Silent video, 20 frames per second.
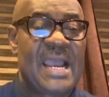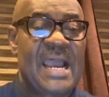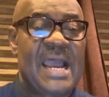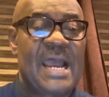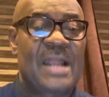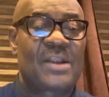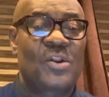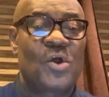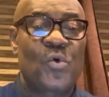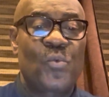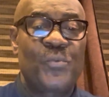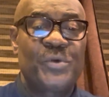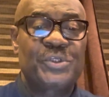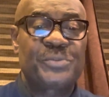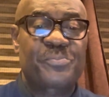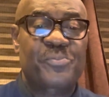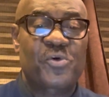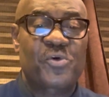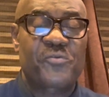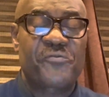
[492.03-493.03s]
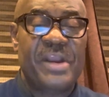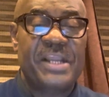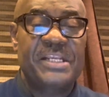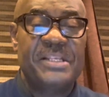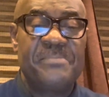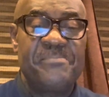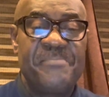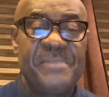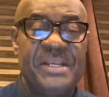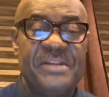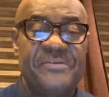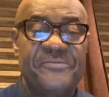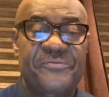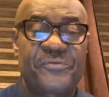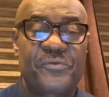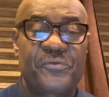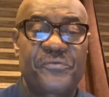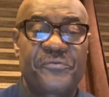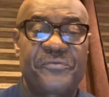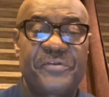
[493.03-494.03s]
along with providing
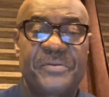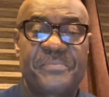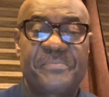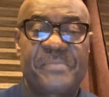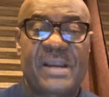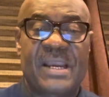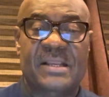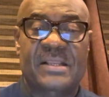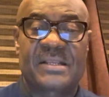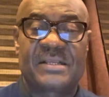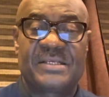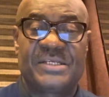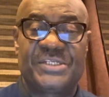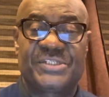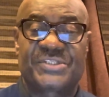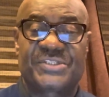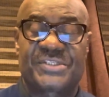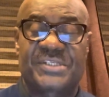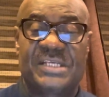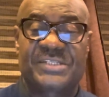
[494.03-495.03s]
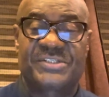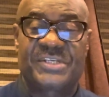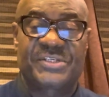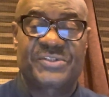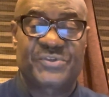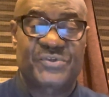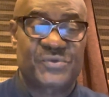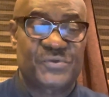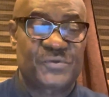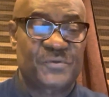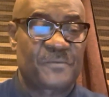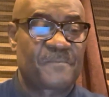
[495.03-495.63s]
meaningful feedback is essential.